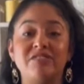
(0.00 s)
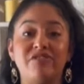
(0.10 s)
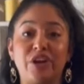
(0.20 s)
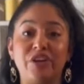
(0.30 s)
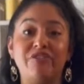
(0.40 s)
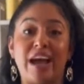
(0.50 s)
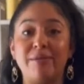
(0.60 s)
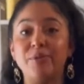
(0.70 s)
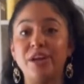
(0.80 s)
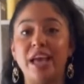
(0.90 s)
very
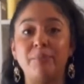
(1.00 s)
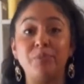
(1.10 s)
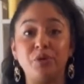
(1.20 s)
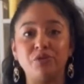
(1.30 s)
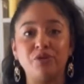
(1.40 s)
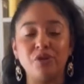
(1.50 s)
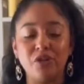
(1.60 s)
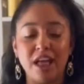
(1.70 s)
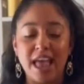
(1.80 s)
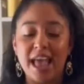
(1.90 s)
vibrant and
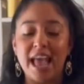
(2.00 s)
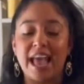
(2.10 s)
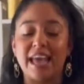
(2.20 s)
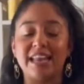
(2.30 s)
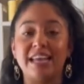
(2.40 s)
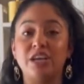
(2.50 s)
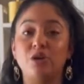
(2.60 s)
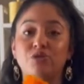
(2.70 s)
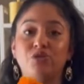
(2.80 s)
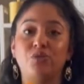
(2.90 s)
beautiful, and it
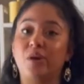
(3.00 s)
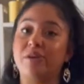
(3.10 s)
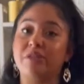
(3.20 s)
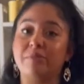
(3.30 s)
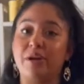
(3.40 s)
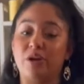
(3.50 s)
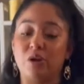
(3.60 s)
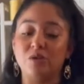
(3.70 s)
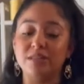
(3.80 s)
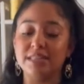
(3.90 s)
goes great with
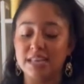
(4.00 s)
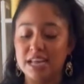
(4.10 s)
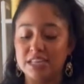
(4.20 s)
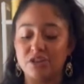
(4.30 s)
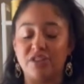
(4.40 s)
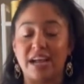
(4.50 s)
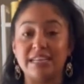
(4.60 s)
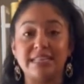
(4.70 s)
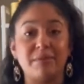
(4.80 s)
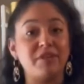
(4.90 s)
marigolds. So
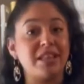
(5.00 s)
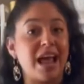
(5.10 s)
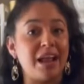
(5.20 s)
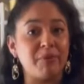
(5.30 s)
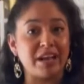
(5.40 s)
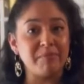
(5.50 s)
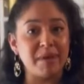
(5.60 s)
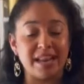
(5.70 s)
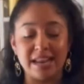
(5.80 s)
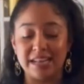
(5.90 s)
that is something that I
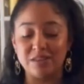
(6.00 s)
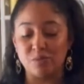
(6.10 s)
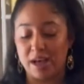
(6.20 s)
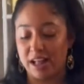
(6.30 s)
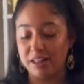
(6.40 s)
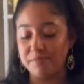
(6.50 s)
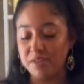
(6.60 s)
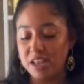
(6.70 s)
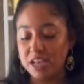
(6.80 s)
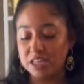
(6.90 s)
recommend as well.
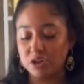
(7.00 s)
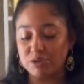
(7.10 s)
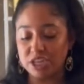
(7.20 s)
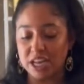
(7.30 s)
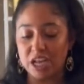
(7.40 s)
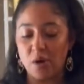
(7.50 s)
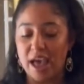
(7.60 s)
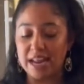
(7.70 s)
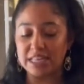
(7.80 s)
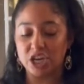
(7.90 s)
So I'm just gonna go
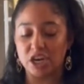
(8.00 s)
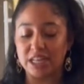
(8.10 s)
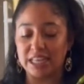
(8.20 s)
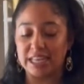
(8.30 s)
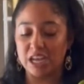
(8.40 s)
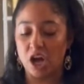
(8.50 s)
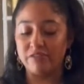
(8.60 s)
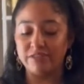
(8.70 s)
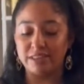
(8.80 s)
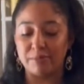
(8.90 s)
ahead and start cleaning
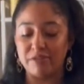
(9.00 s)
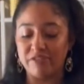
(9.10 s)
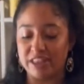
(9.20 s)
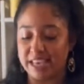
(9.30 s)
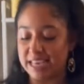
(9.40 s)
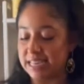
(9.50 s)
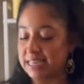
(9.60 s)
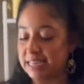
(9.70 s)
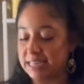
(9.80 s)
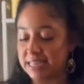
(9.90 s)
off some of
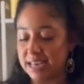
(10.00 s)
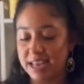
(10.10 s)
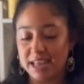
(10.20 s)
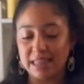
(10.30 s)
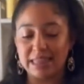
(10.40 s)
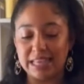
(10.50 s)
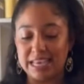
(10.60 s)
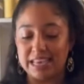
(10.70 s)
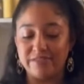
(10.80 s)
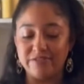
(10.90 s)
these
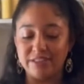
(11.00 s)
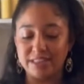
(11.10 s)
leaves,